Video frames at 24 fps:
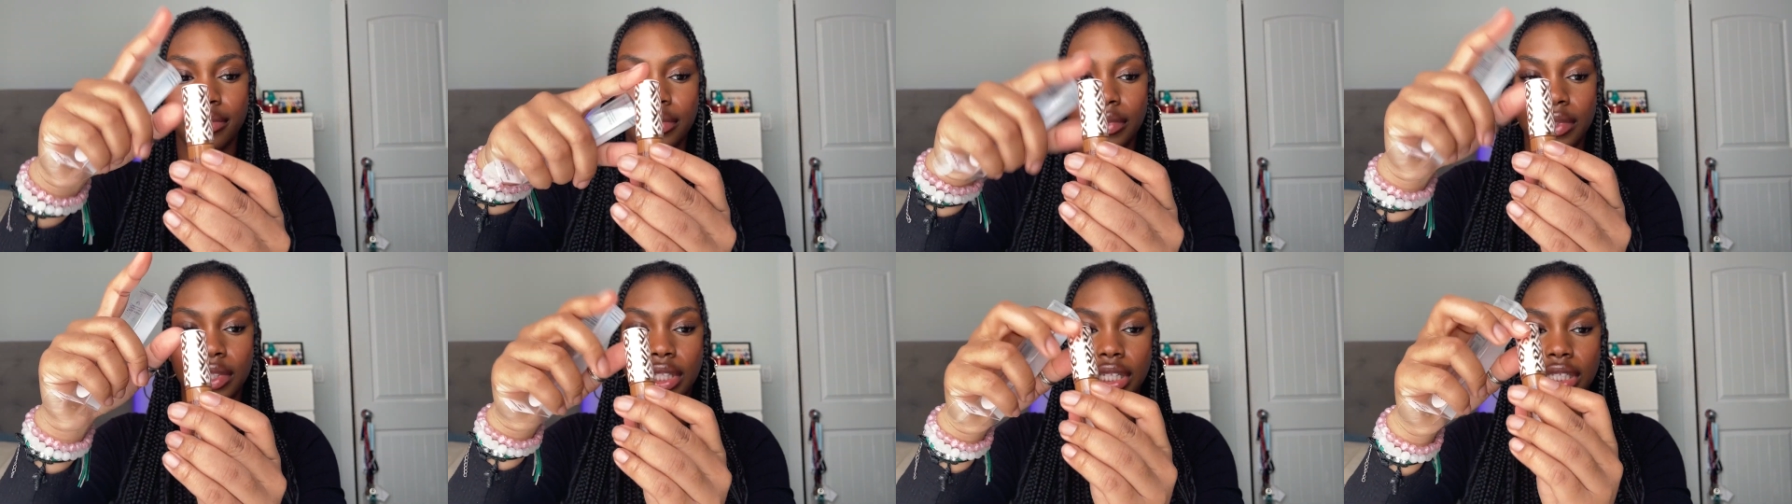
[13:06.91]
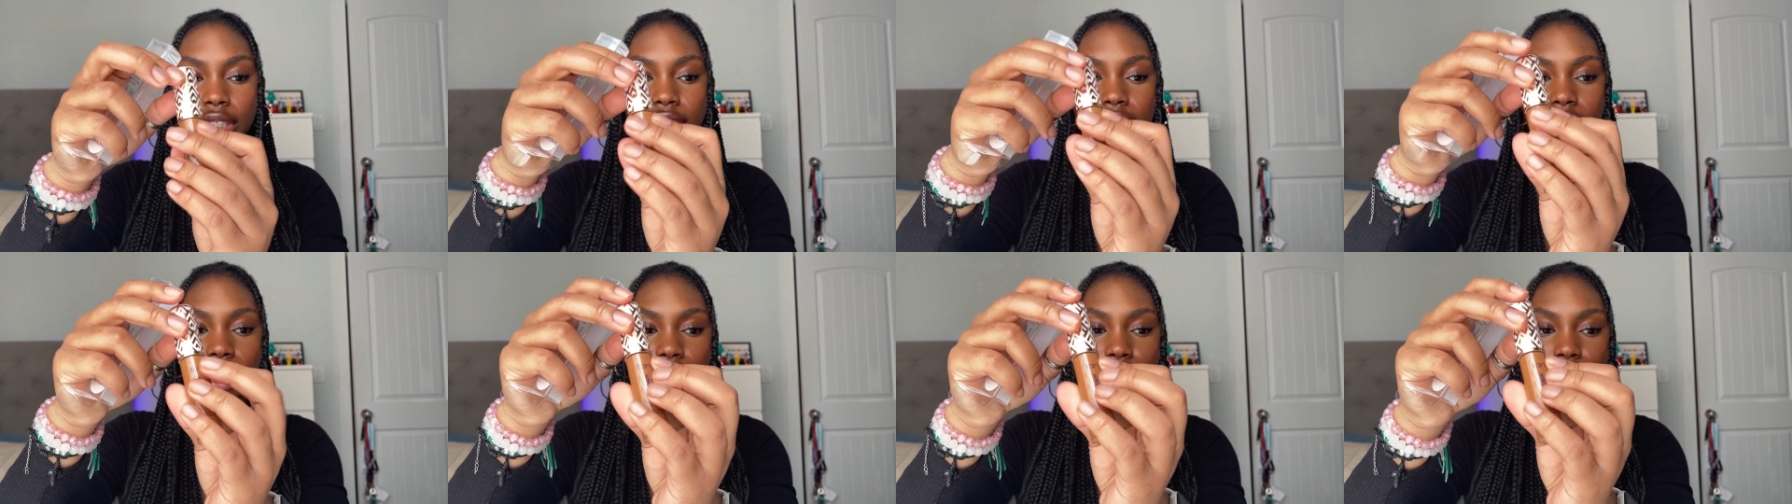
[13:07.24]
this
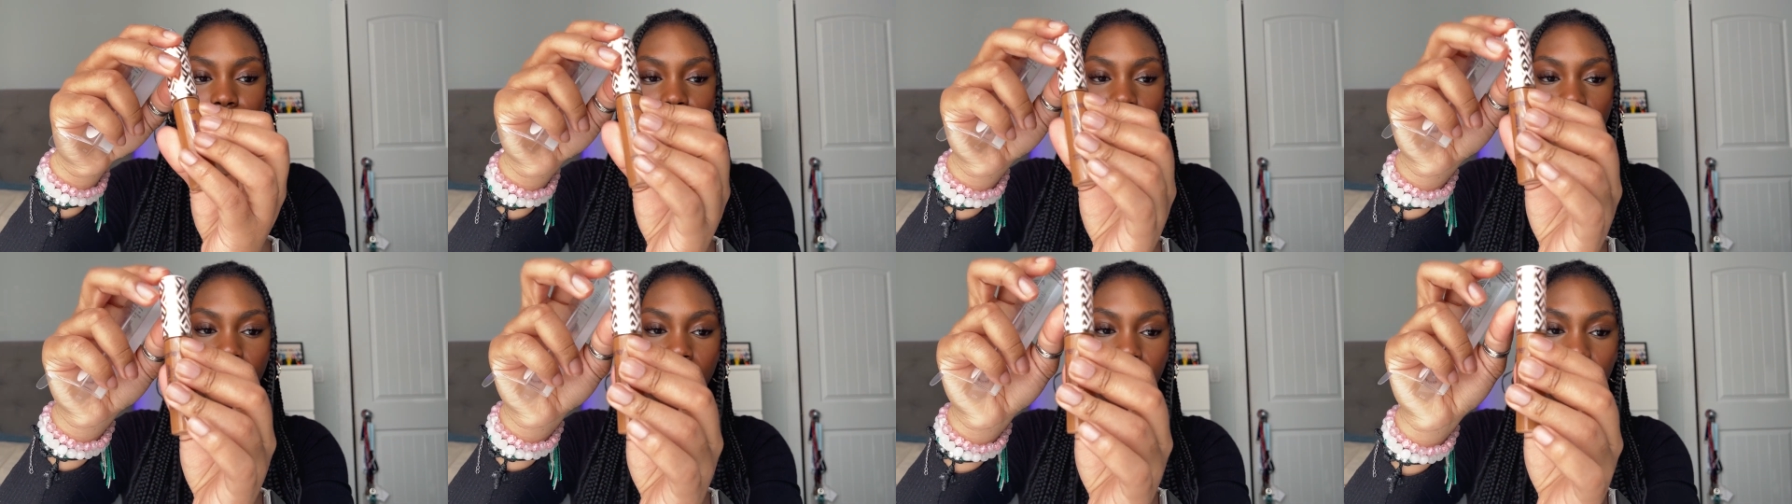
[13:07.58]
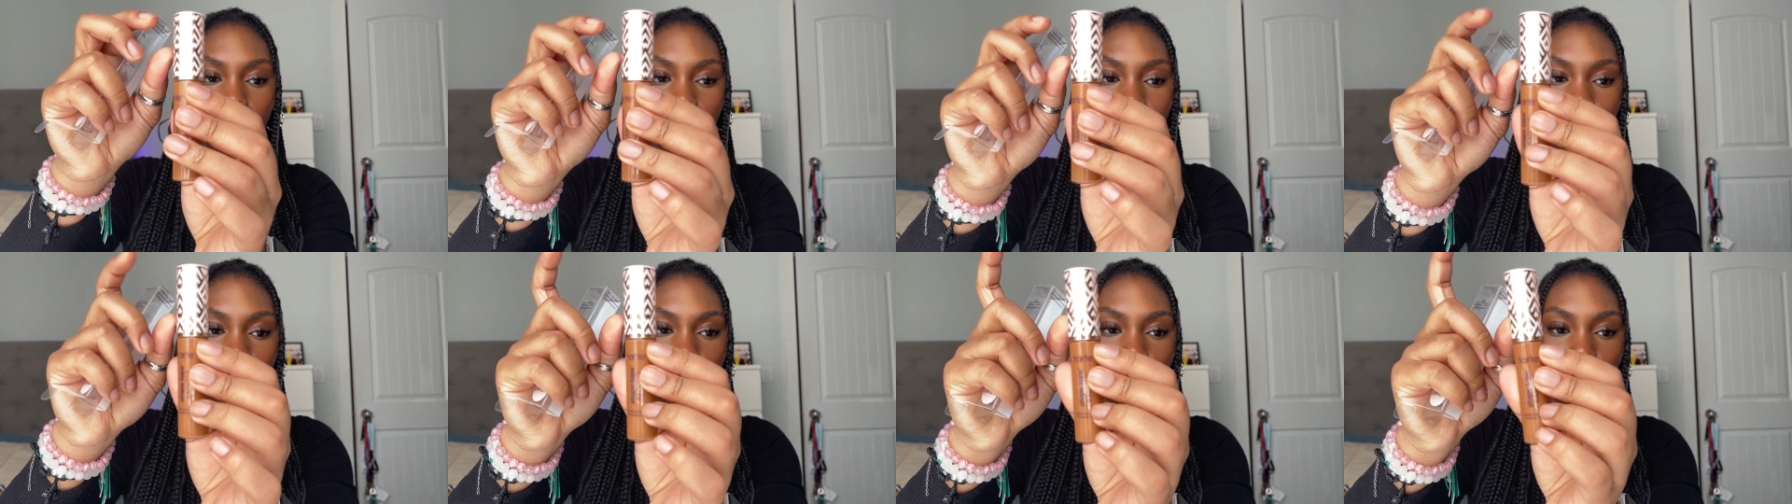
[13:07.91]
is a new color
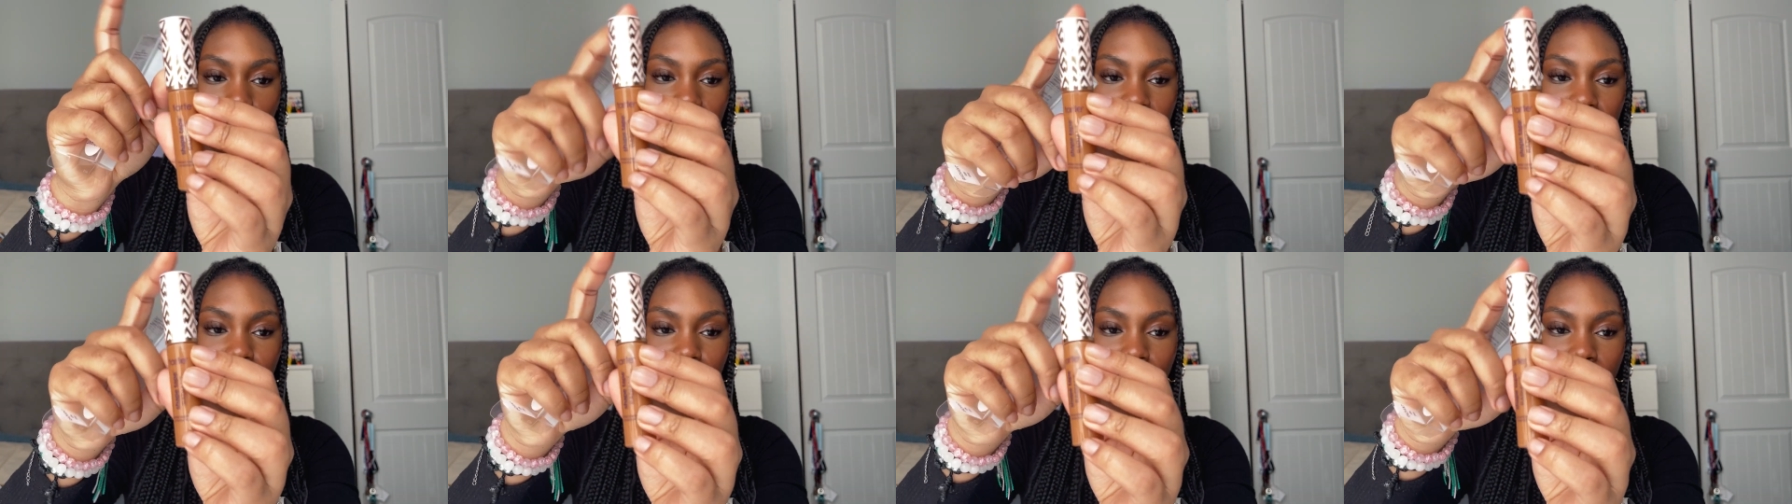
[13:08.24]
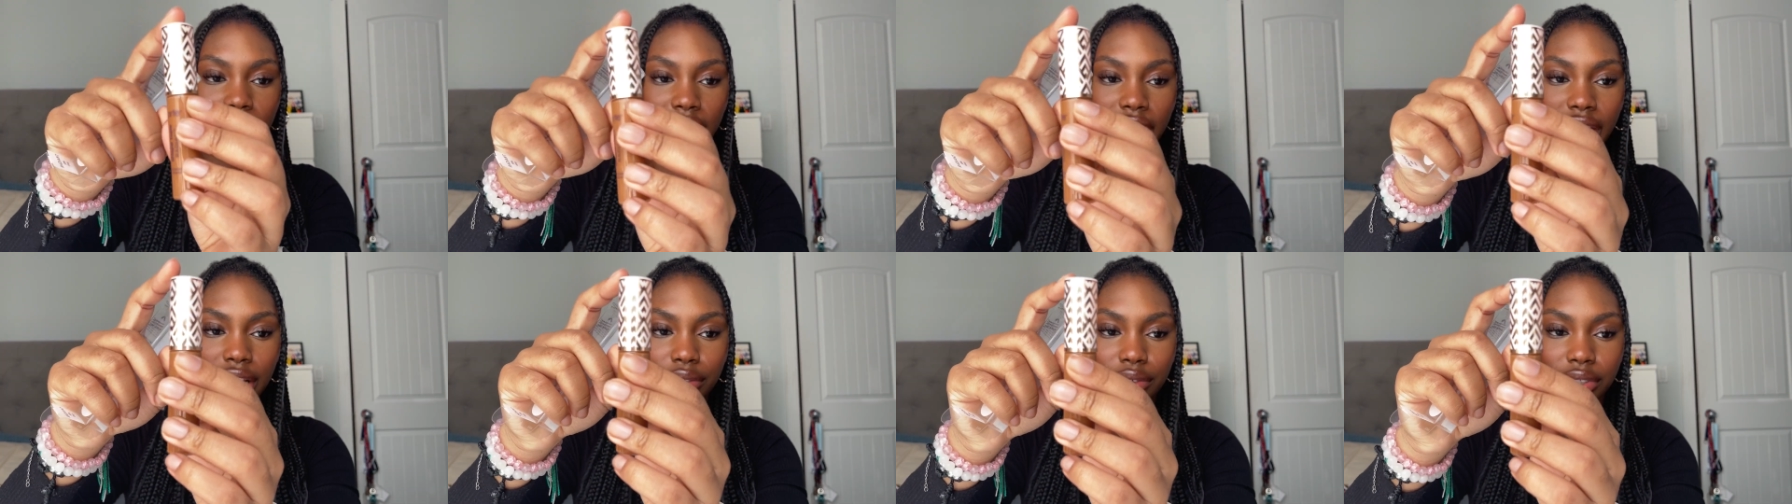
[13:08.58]
the last one i
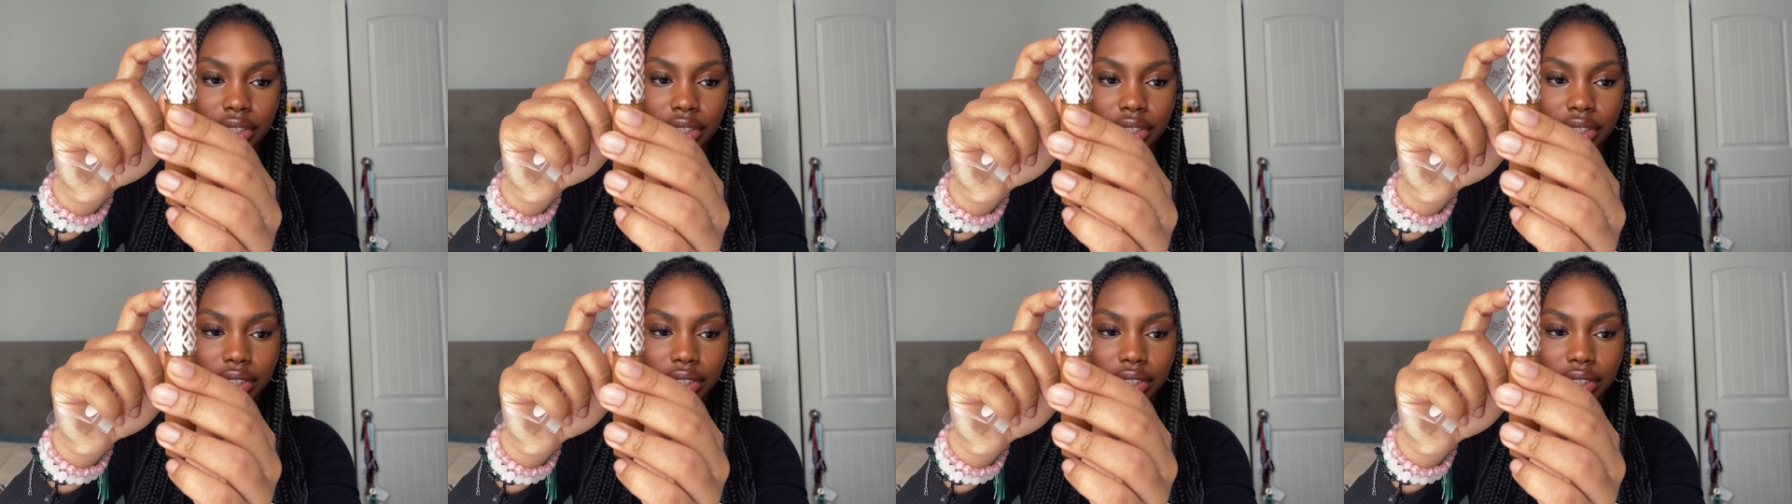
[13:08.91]
had